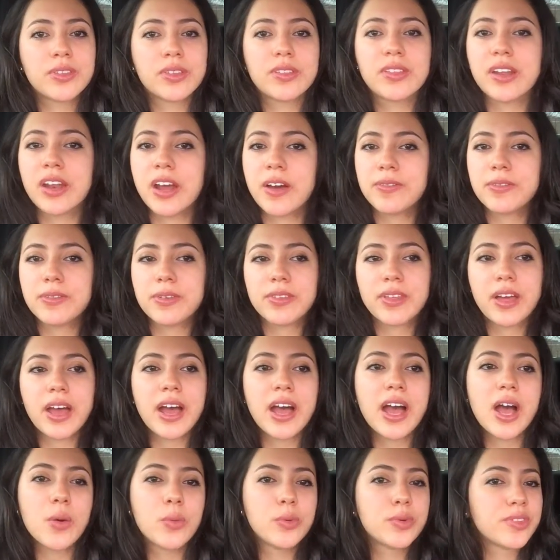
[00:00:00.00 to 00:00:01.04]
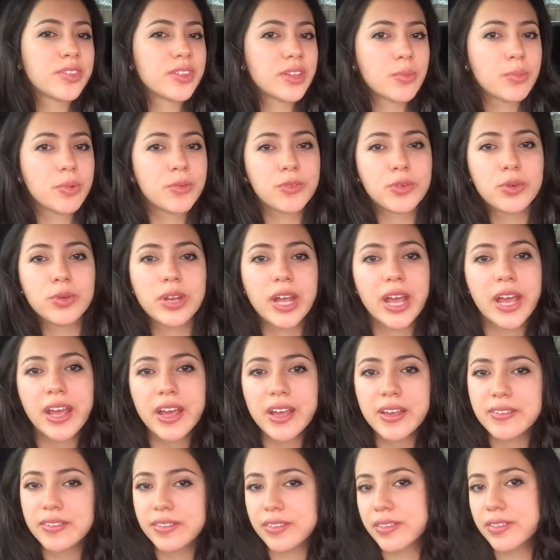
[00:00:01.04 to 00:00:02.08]
and then after that I would skip a few
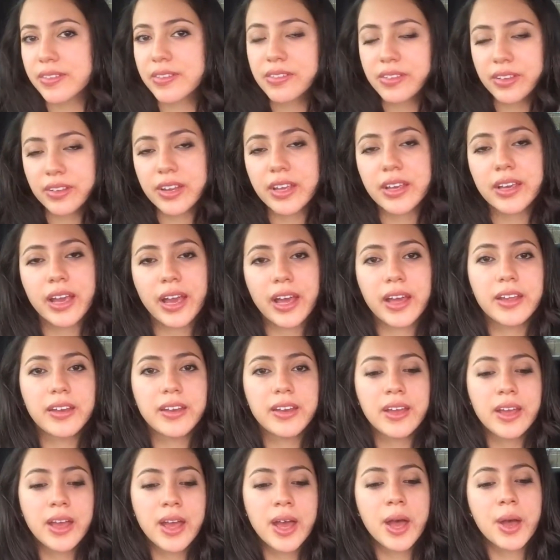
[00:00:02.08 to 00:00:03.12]
days and study again.